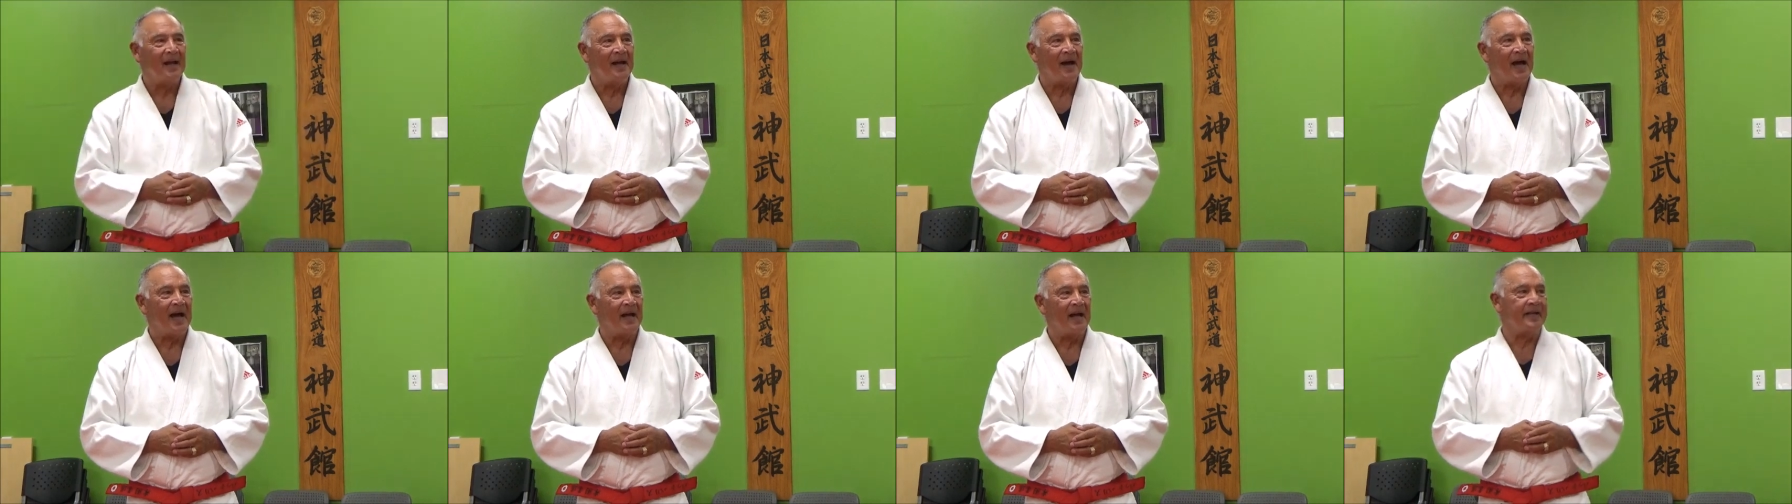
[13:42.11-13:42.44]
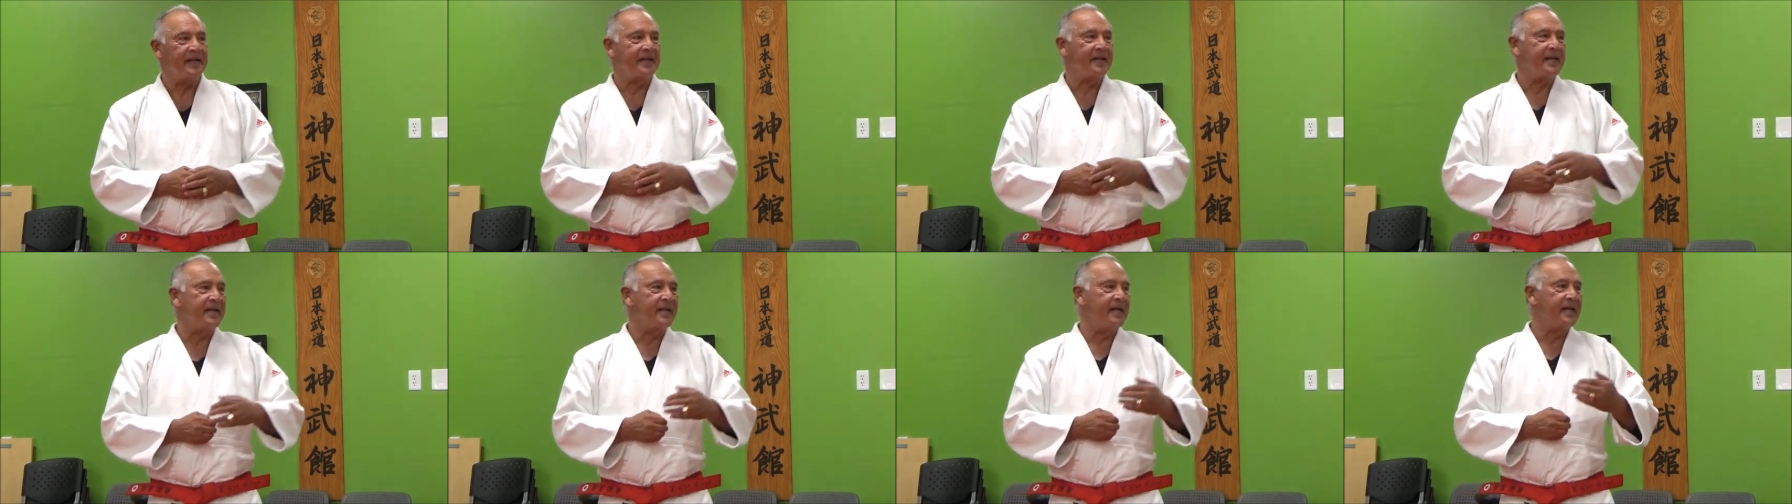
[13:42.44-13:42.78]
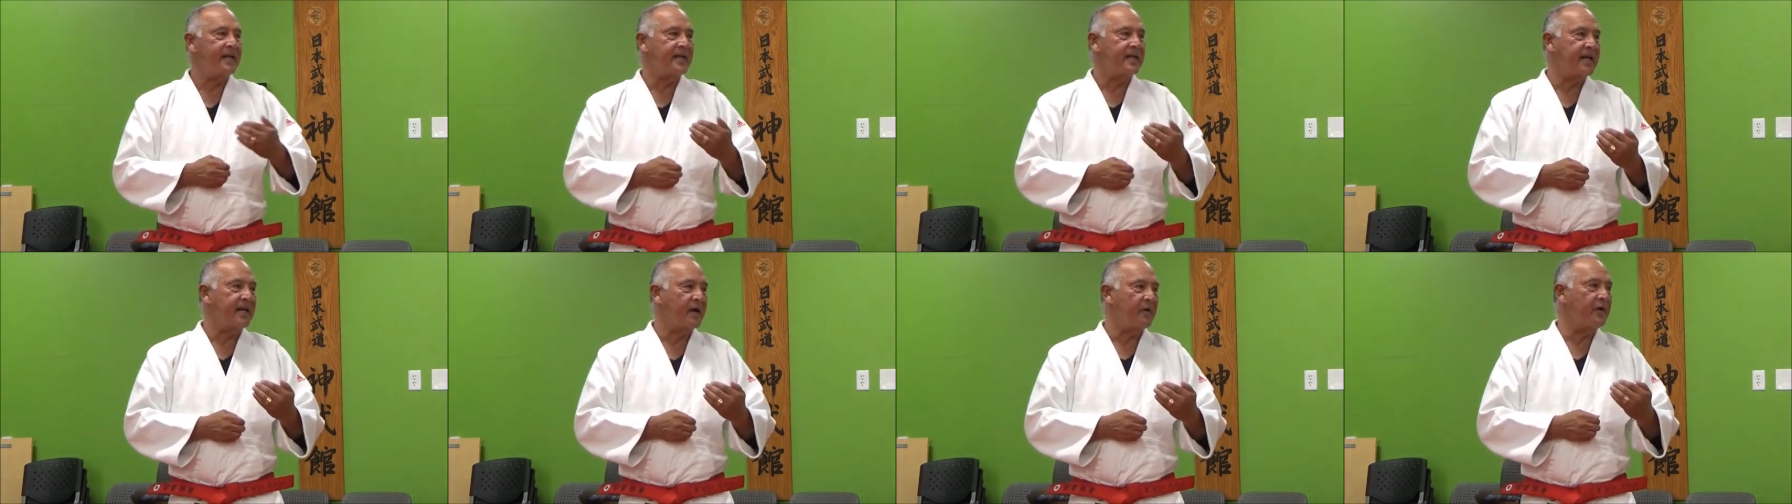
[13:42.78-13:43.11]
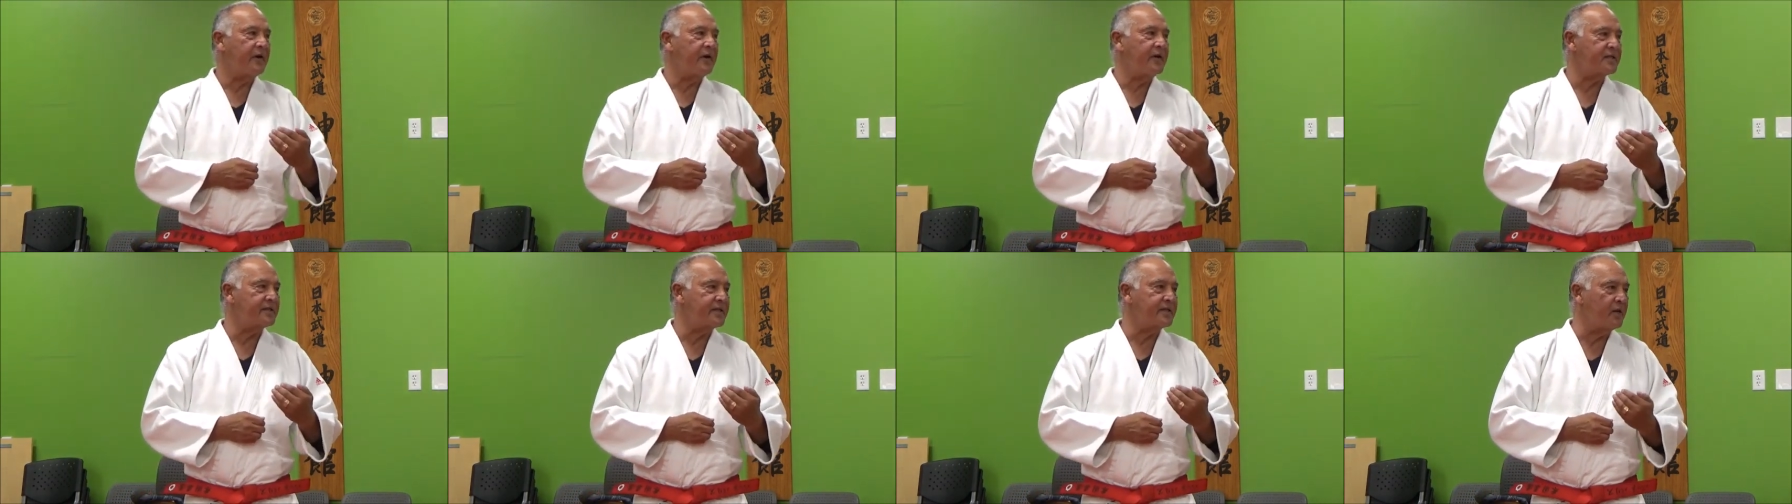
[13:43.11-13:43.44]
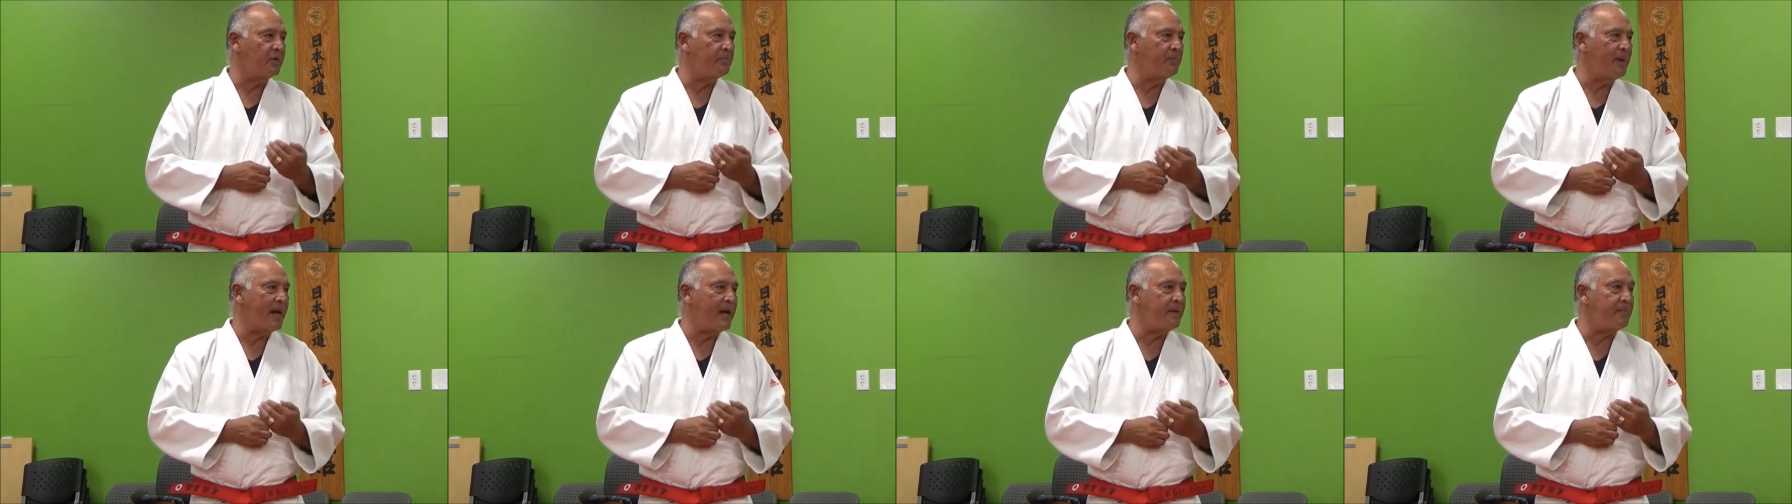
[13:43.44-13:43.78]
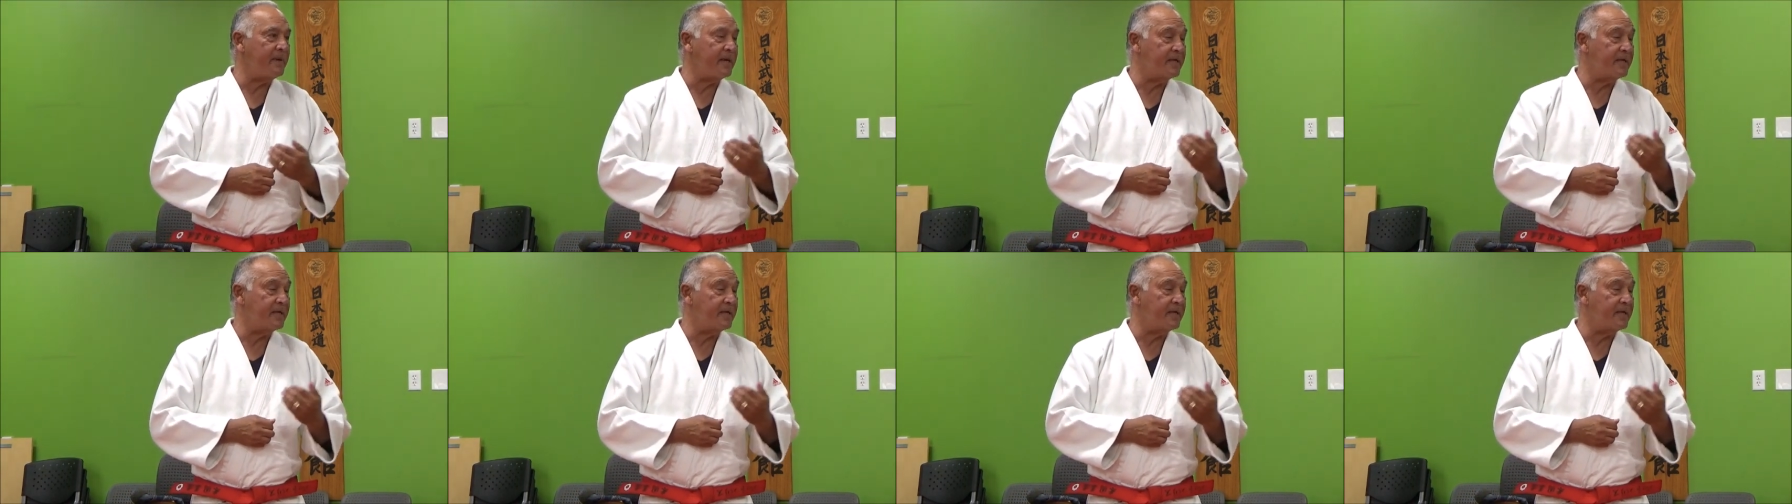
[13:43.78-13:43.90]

I carried his little baby.